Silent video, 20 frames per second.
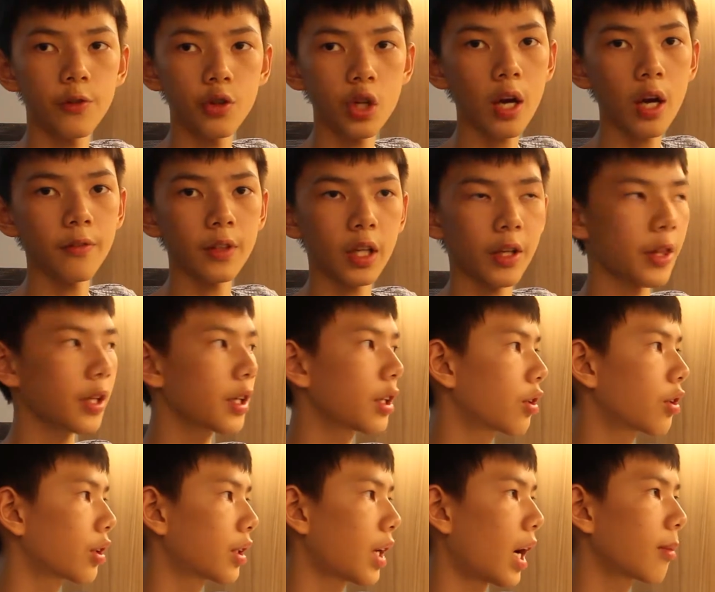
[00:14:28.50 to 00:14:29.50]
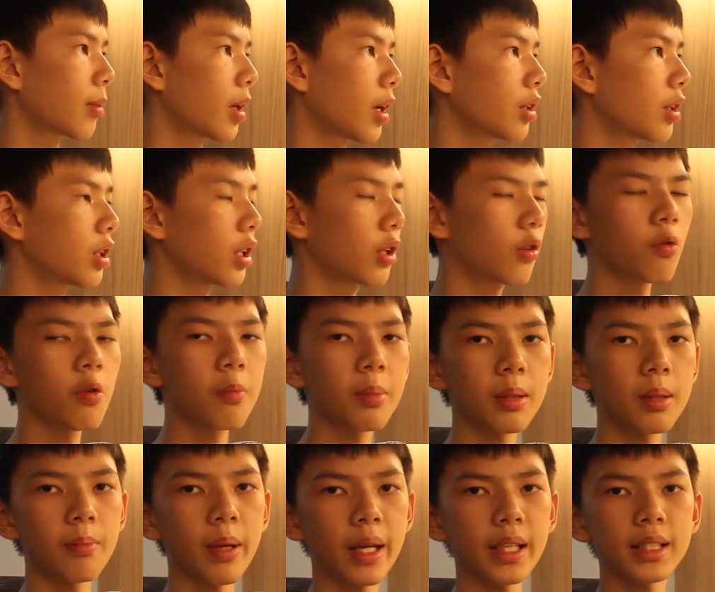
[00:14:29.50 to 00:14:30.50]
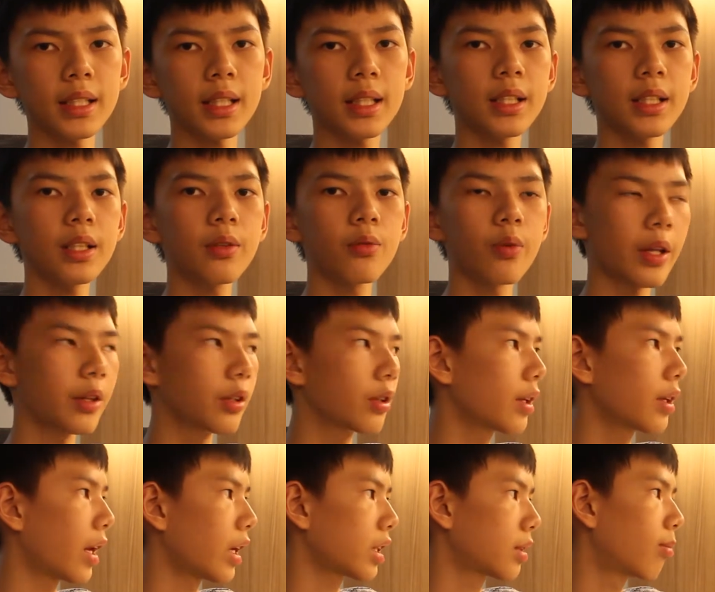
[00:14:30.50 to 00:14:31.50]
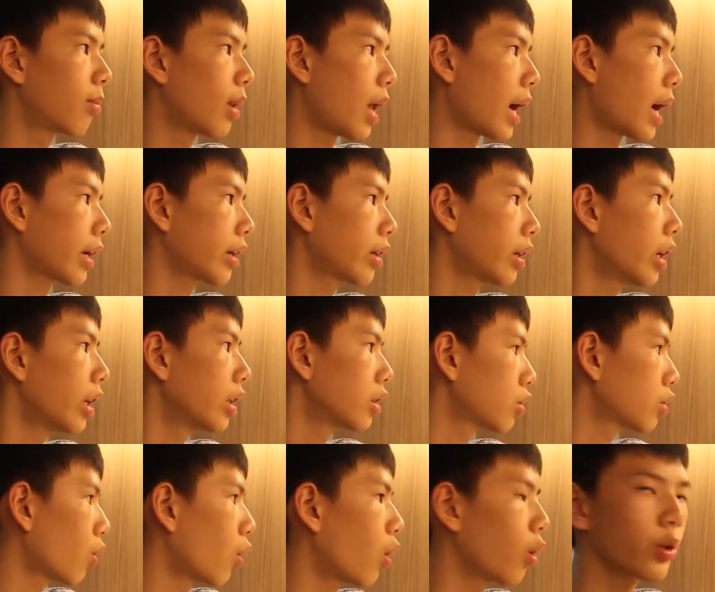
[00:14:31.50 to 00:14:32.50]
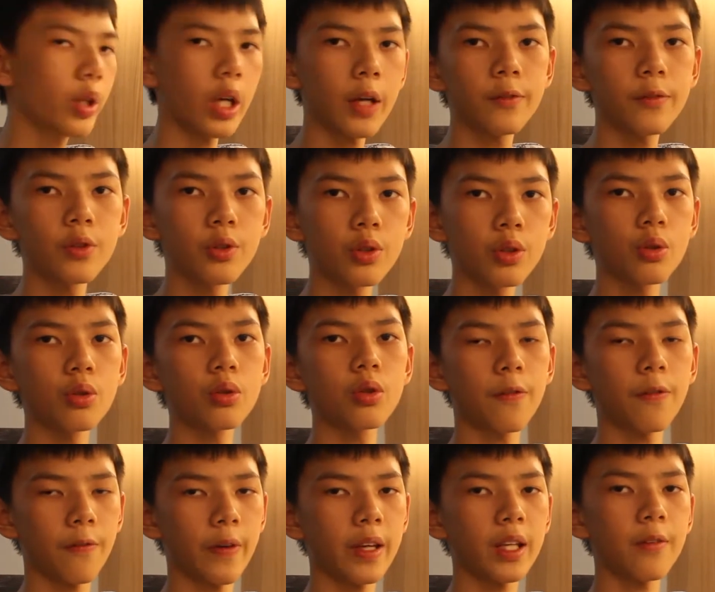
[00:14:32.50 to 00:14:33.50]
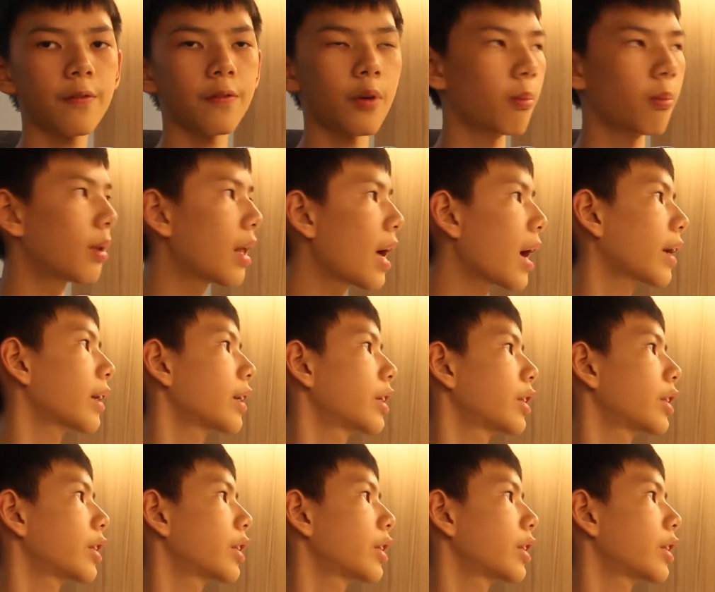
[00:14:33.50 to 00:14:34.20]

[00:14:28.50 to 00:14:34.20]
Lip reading: you have nothing in your timeline, it will be basically rendered as black. So all you have to do to fade it from black